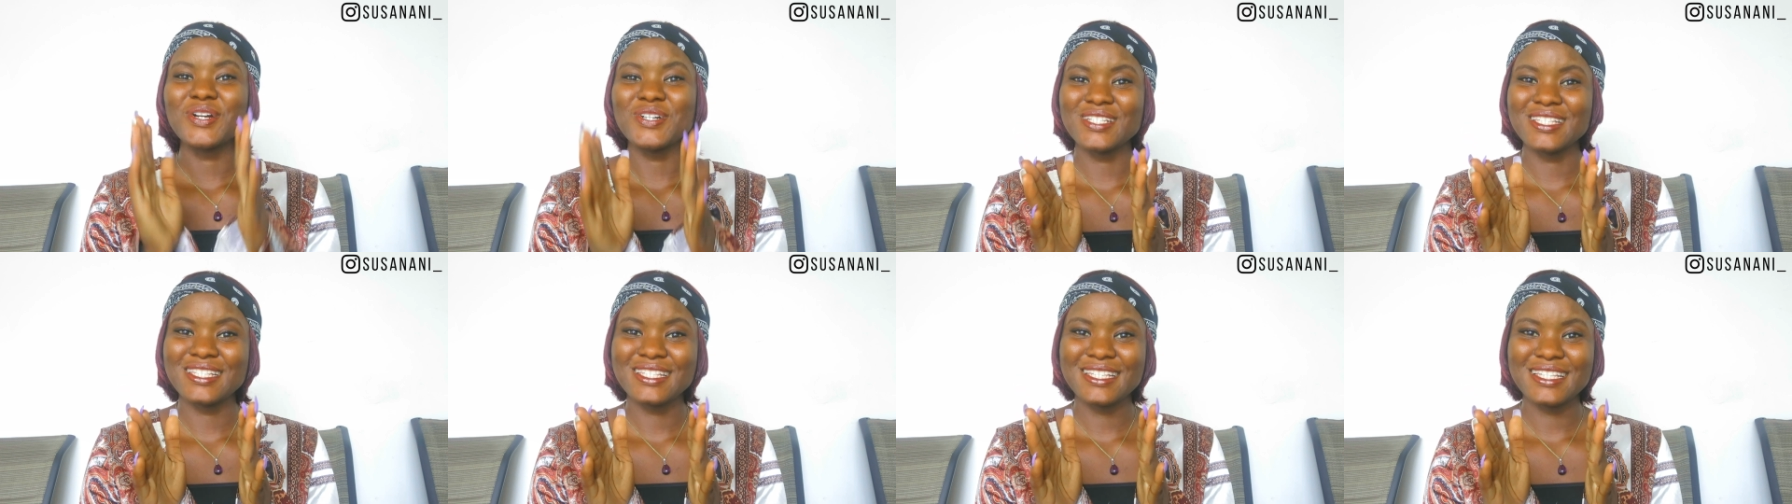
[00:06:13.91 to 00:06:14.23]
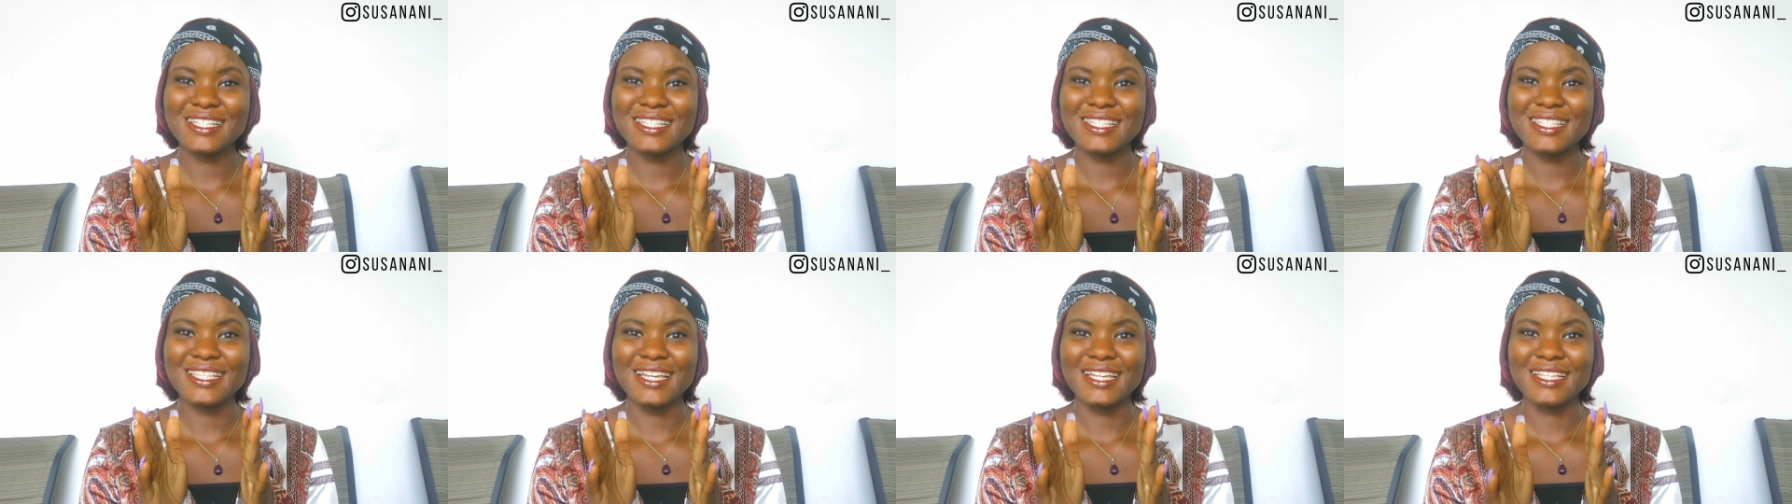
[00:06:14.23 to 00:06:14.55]

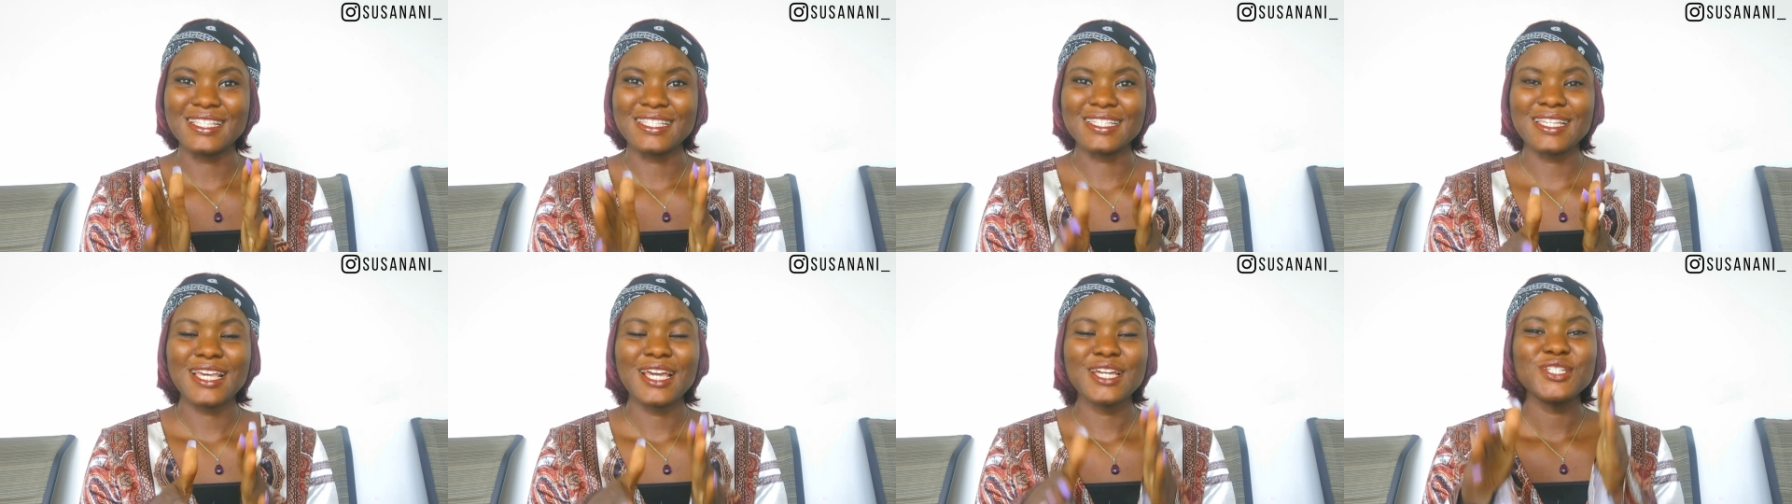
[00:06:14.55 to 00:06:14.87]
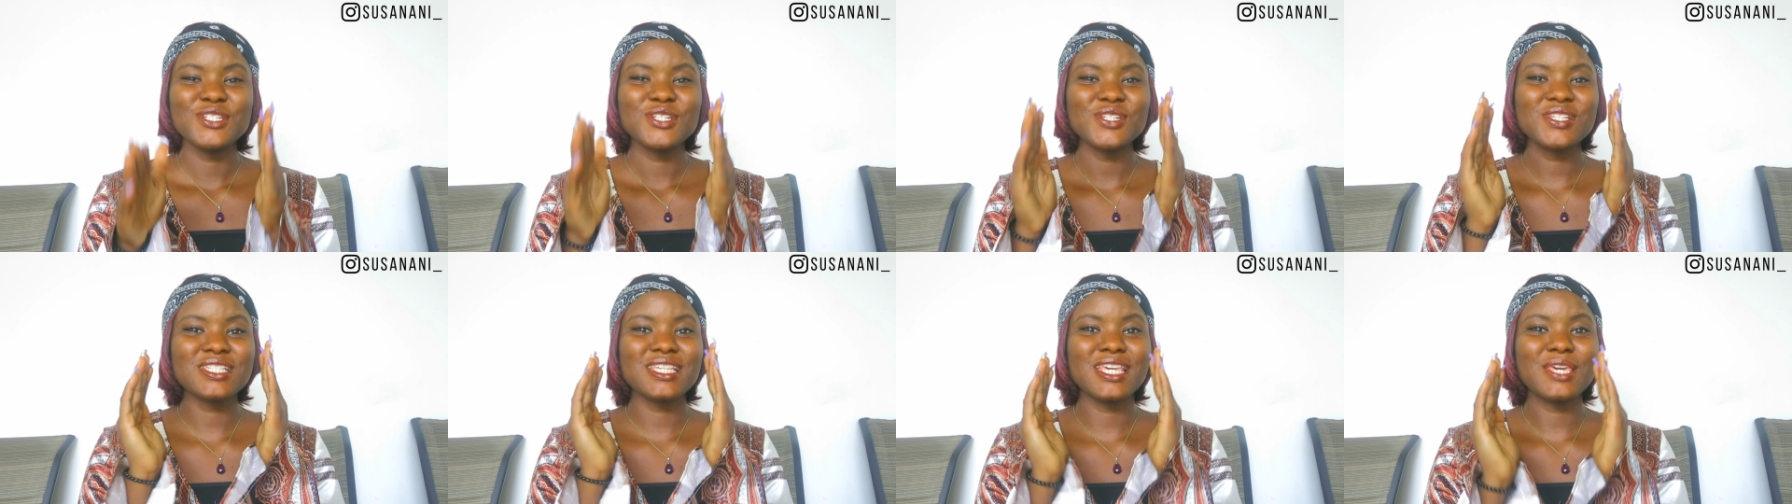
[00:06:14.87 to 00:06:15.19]
consistent.
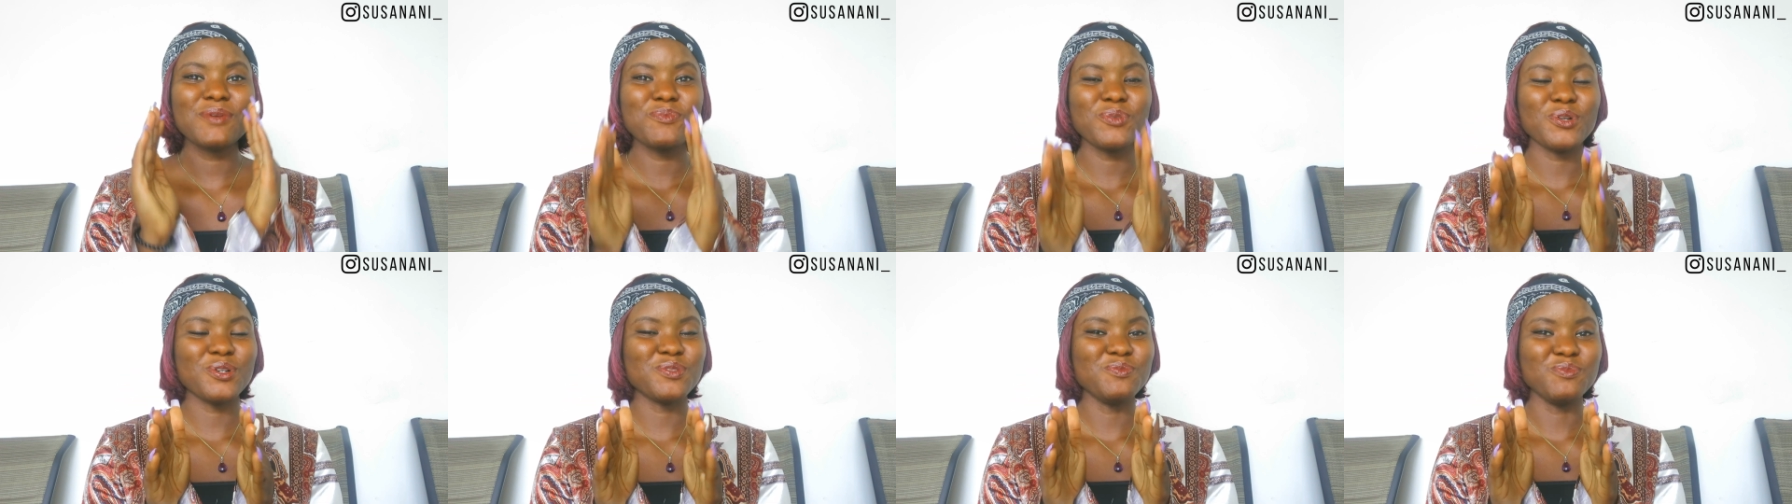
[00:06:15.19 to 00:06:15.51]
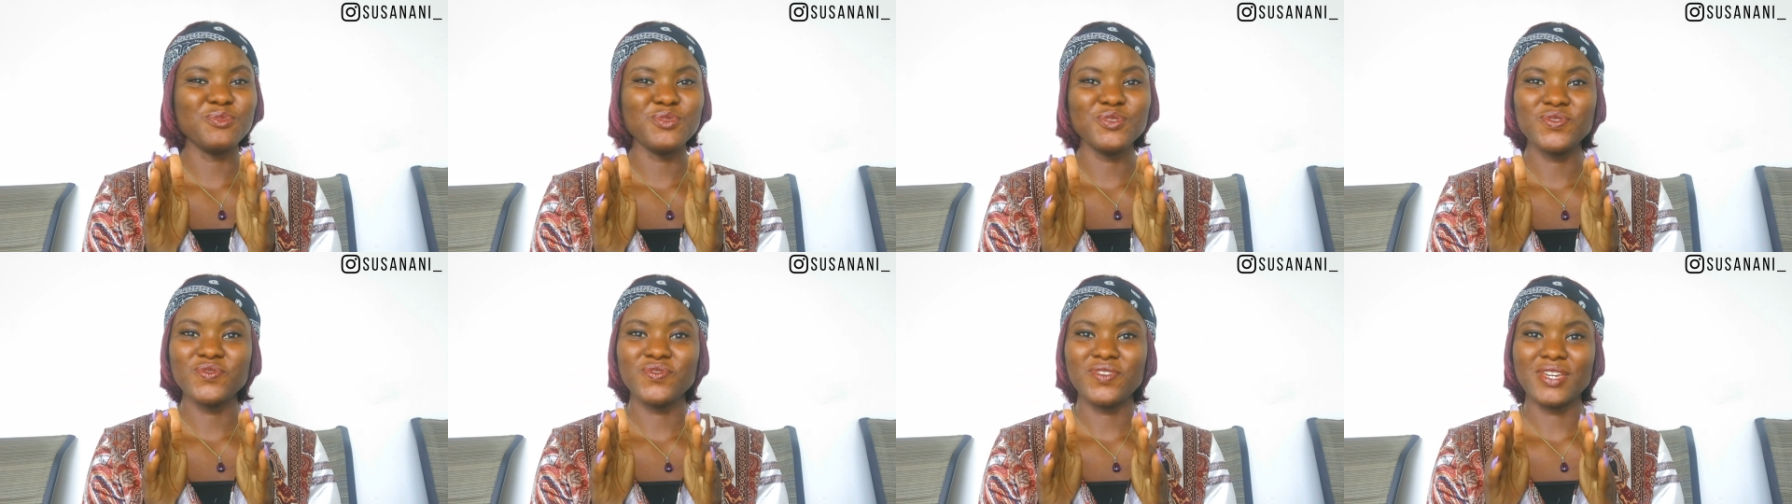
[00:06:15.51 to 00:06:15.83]
Just keep
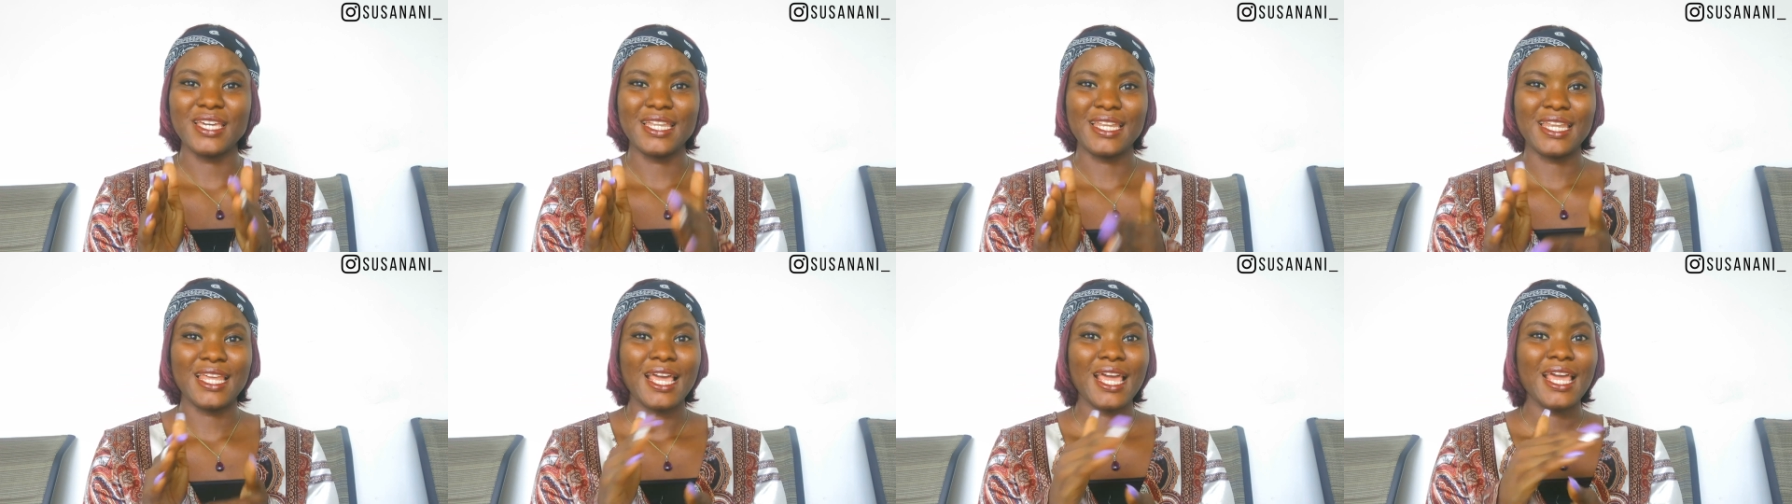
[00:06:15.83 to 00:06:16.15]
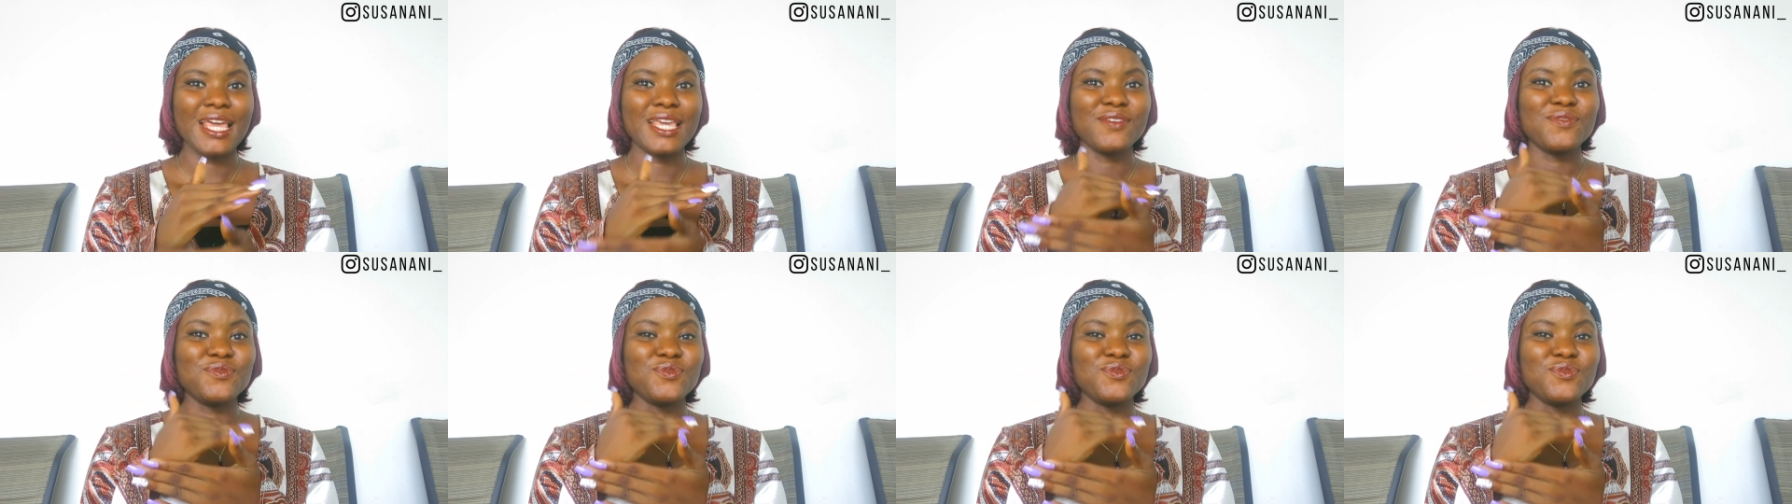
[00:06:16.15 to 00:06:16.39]
on moving.